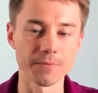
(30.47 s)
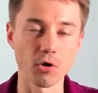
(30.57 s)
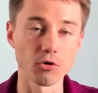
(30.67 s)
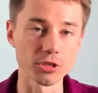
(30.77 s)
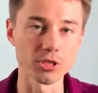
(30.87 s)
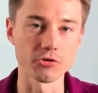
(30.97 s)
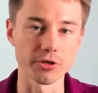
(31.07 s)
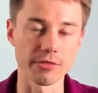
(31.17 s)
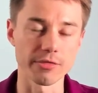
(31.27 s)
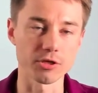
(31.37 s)

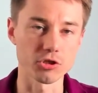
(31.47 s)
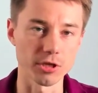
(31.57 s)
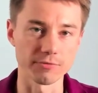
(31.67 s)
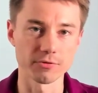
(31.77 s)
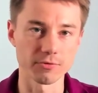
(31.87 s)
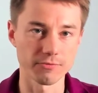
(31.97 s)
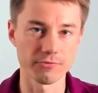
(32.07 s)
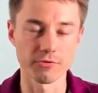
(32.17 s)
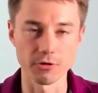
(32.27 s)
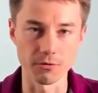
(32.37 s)
considering the shift
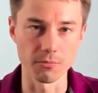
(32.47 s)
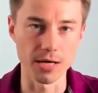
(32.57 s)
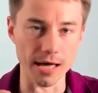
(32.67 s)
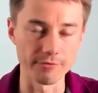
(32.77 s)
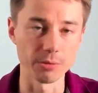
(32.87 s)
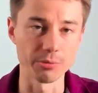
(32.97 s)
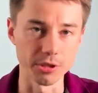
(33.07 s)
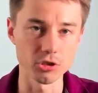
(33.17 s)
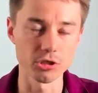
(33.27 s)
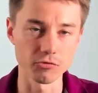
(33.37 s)
from a VP
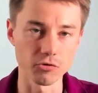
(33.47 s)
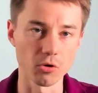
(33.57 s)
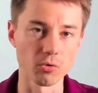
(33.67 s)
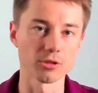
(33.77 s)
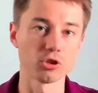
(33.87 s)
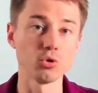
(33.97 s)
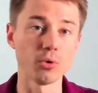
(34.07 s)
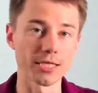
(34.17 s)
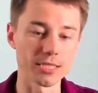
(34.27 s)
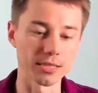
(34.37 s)
engineering role to
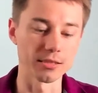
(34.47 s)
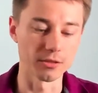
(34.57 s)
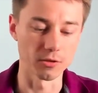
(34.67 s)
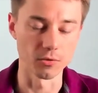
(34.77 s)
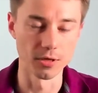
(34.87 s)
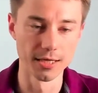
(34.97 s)
a CTO.